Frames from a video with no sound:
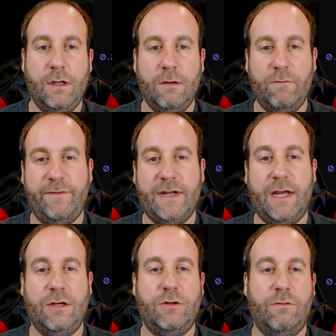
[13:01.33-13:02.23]
we've
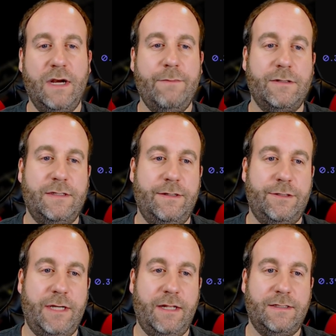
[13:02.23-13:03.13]
got 20%
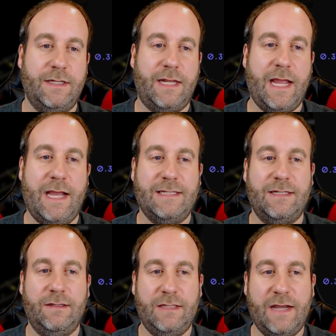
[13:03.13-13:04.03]
chance to cast
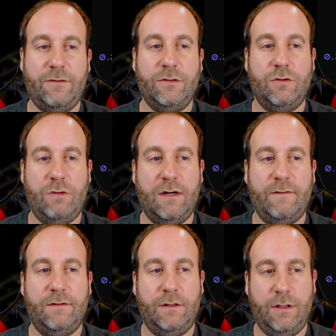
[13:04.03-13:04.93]
level
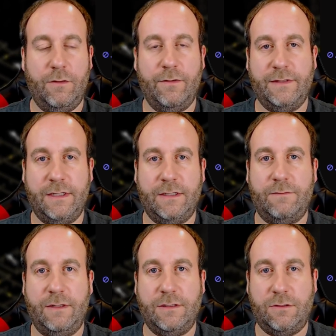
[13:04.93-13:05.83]
12 lower resist
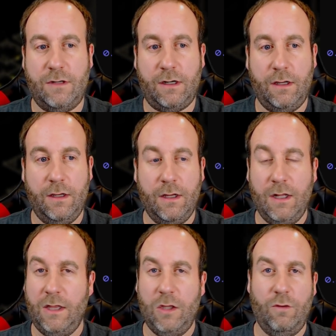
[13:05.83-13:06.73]
when struck.
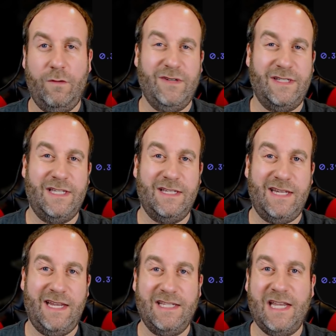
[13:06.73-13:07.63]
Lower resist
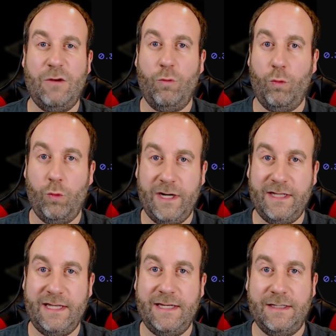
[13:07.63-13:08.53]
is a
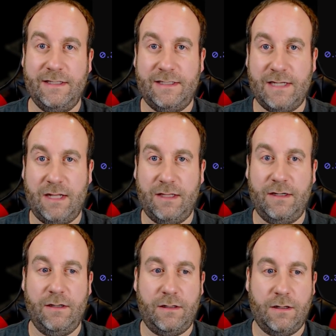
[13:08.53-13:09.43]
really
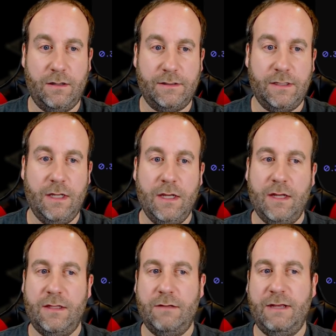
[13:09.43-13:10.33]
solid curse.
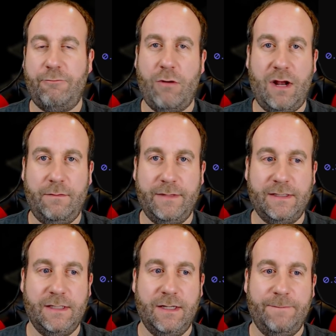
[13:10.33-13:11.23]
The only problem
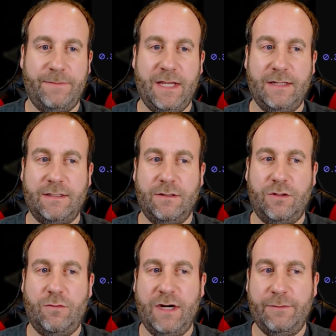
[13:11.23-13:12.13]
is it's
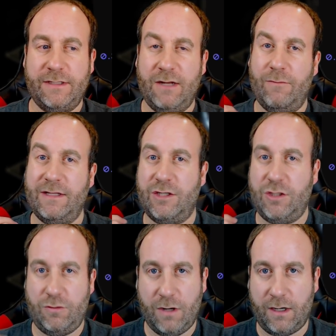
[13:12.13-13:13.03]
20% when
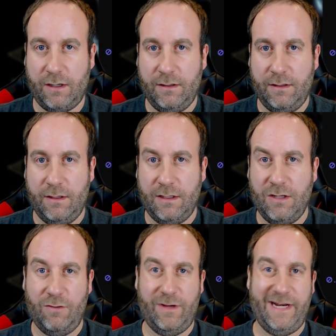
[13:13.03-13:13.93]
struck. You
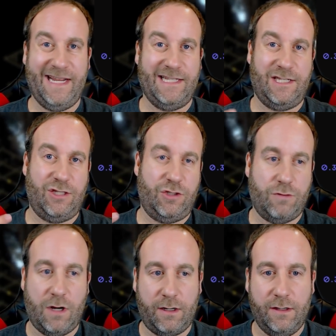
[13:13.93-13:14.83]
don't want to get
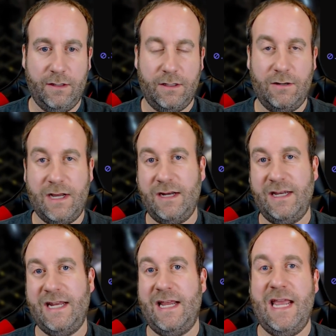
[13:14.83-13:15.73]
struck. You're not going
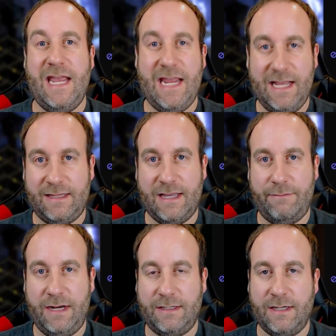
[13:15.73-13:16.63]
to get hit that
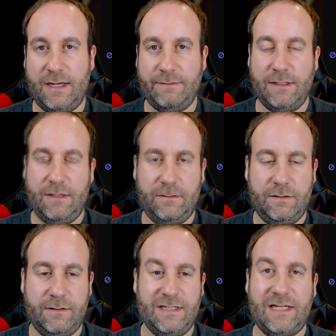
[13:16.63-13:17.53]
many times.
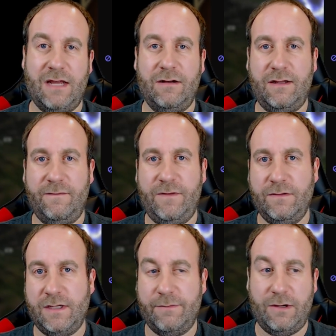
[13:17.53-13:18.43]
This is kind of
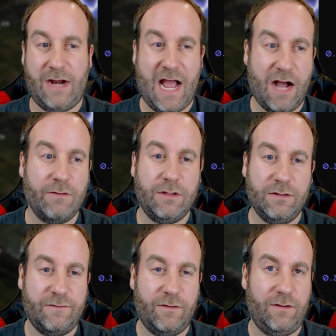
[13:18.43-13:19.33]
confusing about how
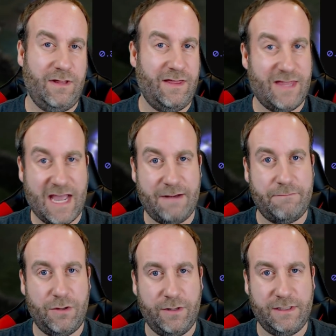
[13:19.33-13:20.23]
useful that
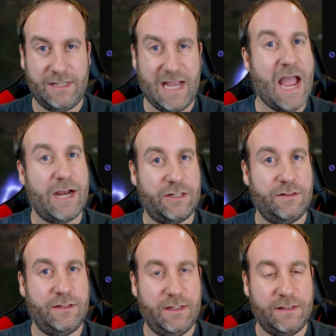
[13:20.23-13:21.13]
bonus
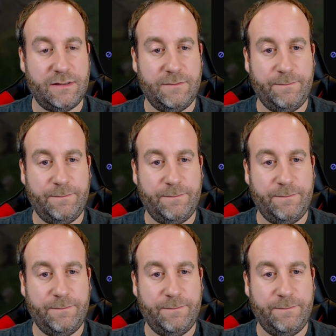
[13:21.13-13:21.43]
actually is.